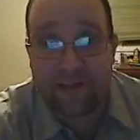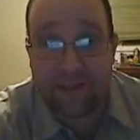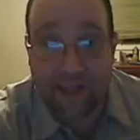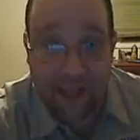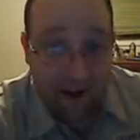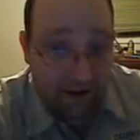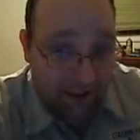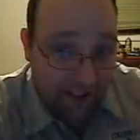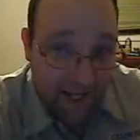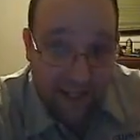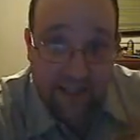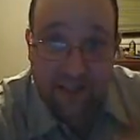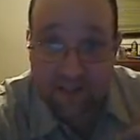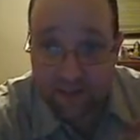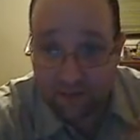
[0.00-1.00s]
Uh,
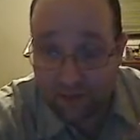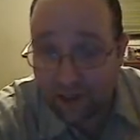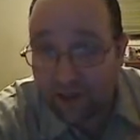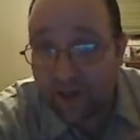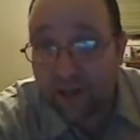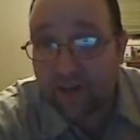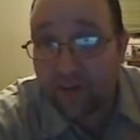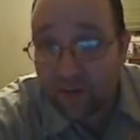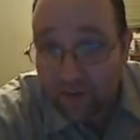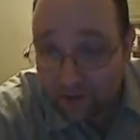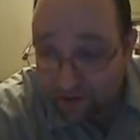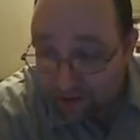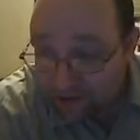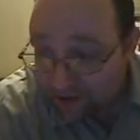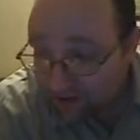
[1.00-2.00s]
it's
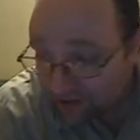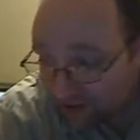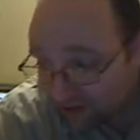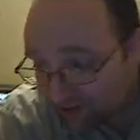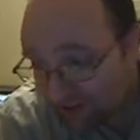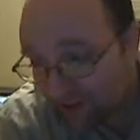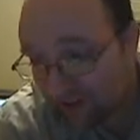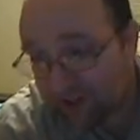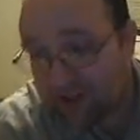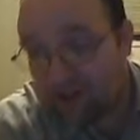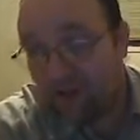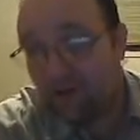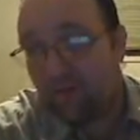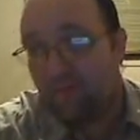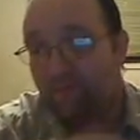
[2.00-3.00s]
actually between my
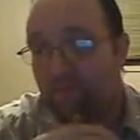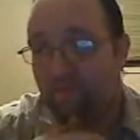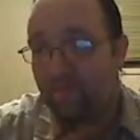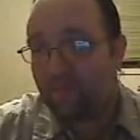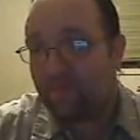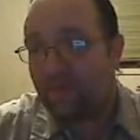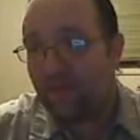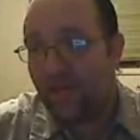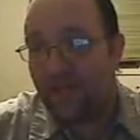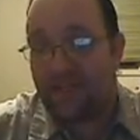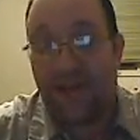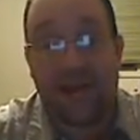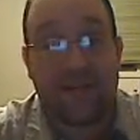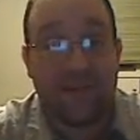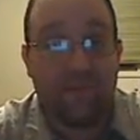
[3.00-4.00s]
county and the county
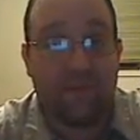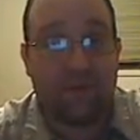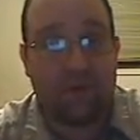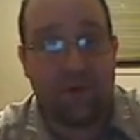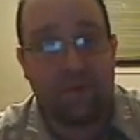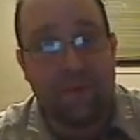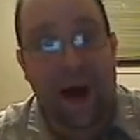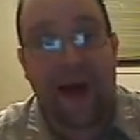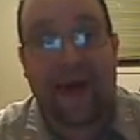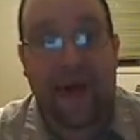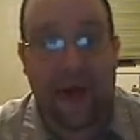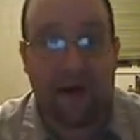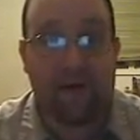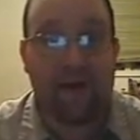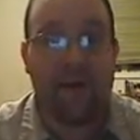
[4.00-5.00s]
that I know most of you guys
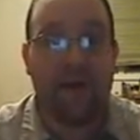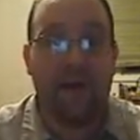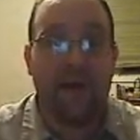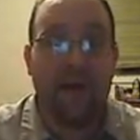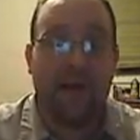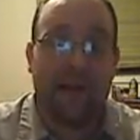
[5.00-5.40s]
know or know